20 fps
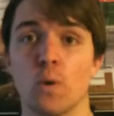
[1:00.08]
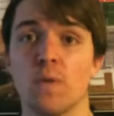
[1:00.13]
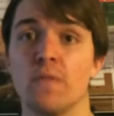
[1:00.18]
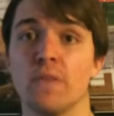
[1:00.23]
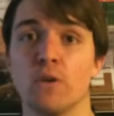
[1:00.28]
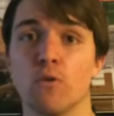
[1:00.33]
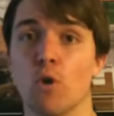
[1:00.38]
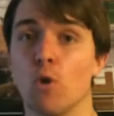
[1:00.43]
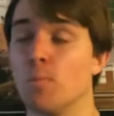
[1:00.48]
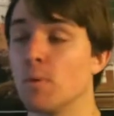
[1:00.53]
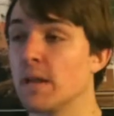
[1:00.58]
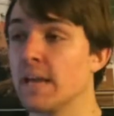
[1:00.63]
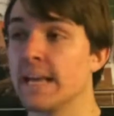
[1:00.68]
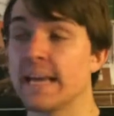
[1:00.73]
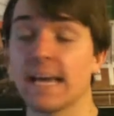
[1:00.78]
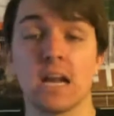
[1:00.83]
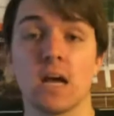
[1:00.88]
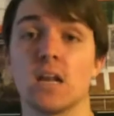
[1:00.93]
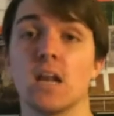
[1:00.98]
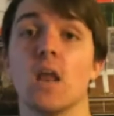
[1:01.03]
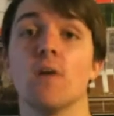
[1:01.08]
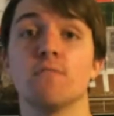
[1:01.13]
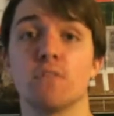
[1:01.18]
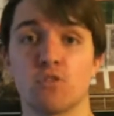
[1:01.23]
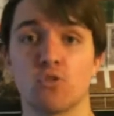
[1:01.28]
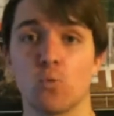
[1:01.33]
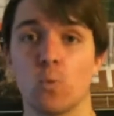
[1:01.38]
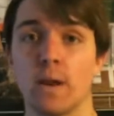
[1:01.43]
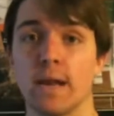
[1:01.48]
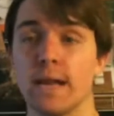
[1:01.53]
to win the Europa League, and I'd love
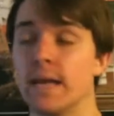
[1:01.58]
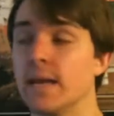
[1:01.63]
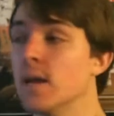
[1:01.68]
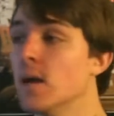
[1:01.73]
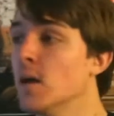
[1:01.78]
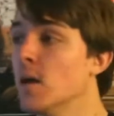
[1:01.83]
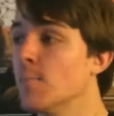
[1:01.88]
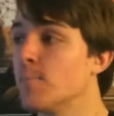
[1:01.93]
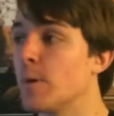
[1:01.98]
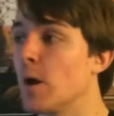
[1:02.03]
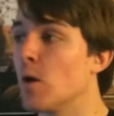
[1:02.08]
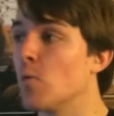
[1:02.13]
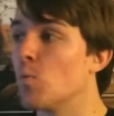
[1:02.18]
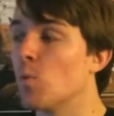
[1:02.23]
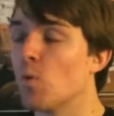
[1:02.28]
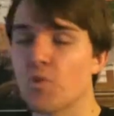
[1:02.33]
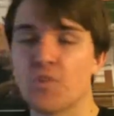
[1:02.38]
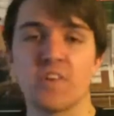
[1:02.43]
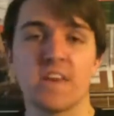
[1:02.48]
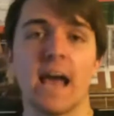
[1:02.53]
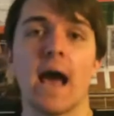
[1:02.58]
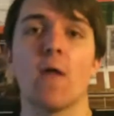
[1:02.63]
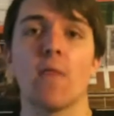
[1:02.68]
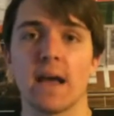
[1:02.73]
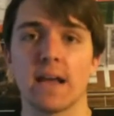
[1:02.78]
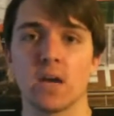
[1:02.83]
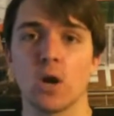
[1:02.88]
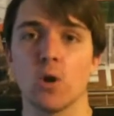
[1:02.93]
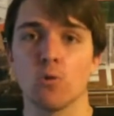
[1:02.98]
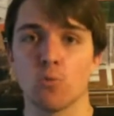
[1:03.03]
us to win it, but we'll see how
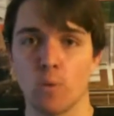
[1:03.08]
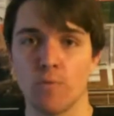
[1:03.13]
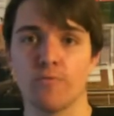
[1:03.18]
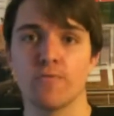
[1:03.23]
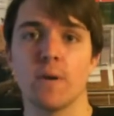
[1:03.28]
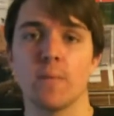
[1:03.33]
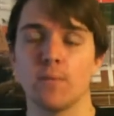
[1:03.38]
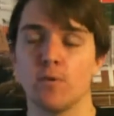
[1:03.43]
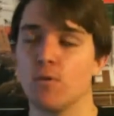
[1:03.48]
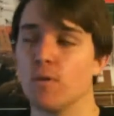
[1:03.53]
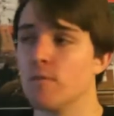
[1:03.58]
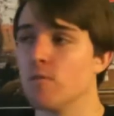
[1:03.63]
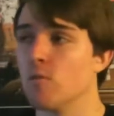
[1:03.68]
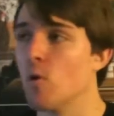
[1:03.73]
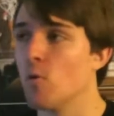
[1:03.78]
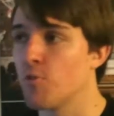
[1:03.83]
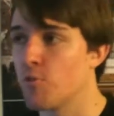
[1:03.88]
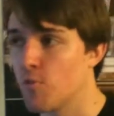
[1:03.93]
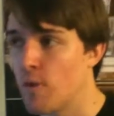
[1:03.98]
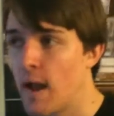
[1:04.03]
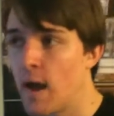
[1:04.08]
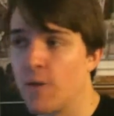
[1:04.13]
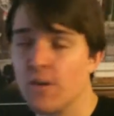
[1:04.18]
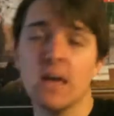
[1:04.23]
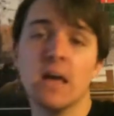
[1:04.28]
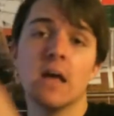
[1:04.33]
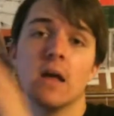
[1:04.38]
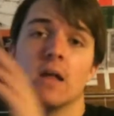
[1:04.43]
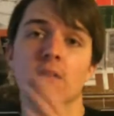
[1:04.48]
that goes when February rolls around.